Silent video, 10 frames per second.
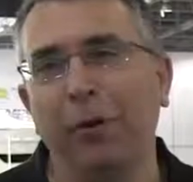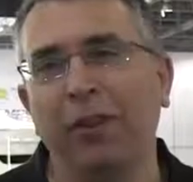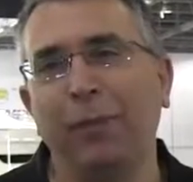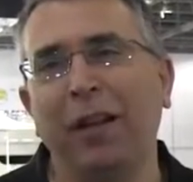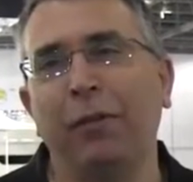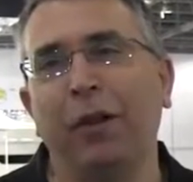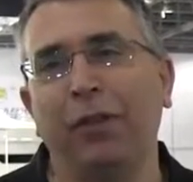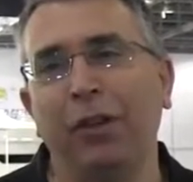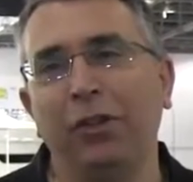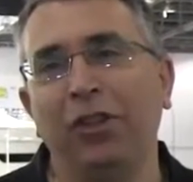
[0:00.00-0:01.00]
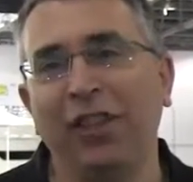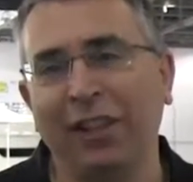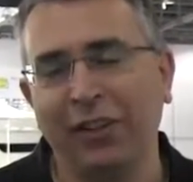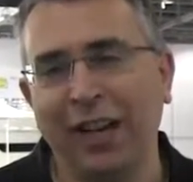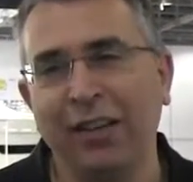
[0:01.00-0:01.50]
board, they've made quite a few
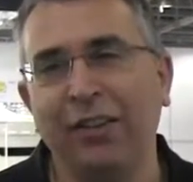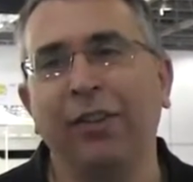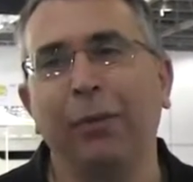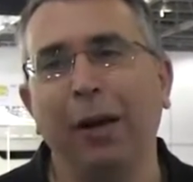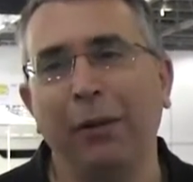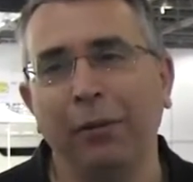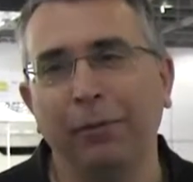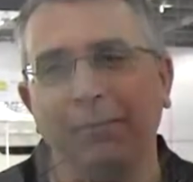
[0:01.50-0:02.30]
subtle changes as well.